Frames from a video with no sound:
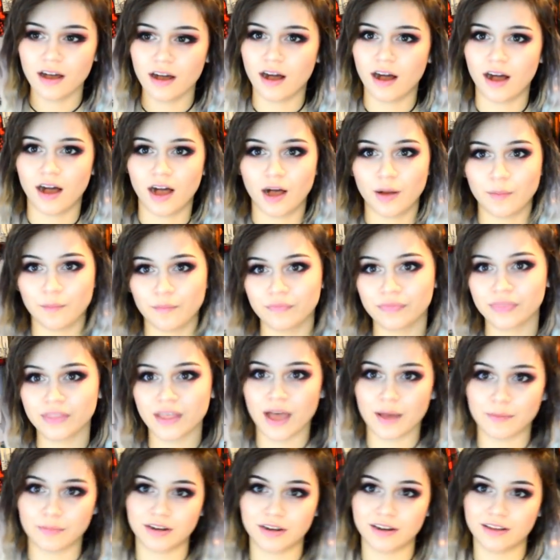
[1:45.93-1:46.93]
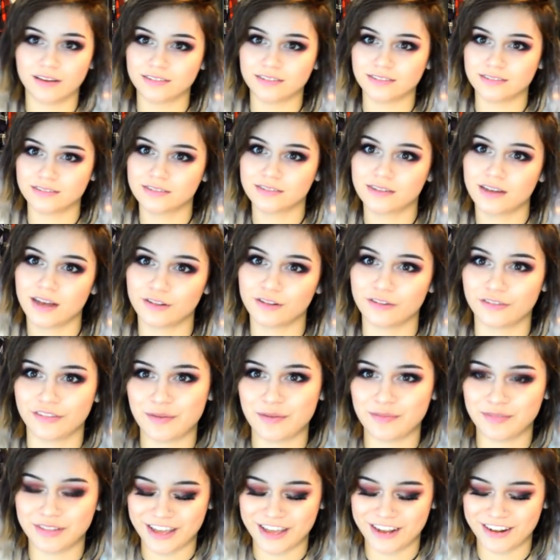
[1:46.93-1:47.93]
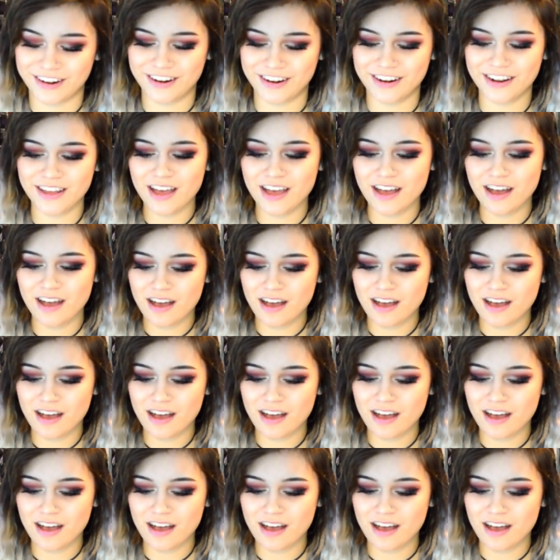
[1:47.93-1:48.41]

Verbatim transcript: um, I'm gonna color them later.